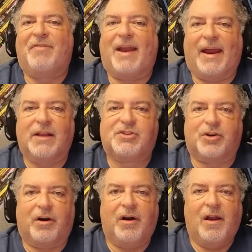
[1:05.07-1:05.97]

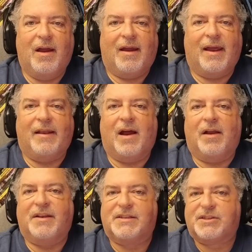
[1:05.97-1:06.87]
answer. And
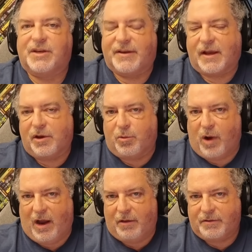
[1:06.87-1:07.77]
this is going to take a little
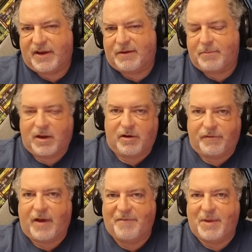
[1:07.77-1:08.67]
while, take
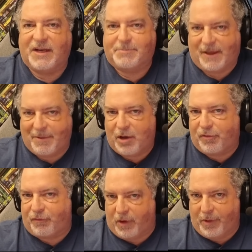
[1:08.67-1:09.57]
5 minutes, but let me go
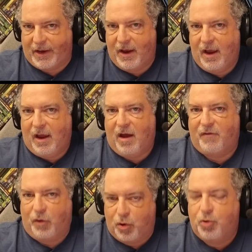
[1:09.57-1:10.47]
through it of
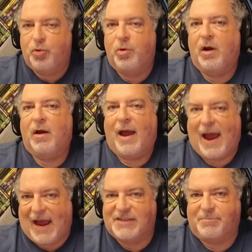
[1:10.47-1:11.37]
who
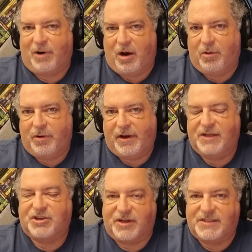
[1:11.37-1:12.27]
Hasbro
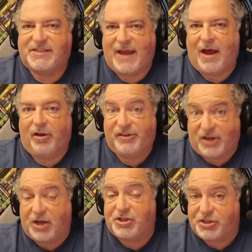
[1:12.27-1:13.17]
is going to sell
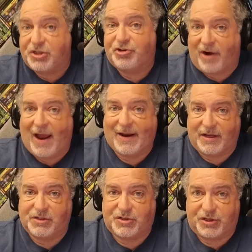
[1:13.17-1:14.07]
Dungeons and
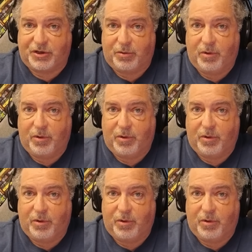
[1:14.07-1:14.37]
Dragons to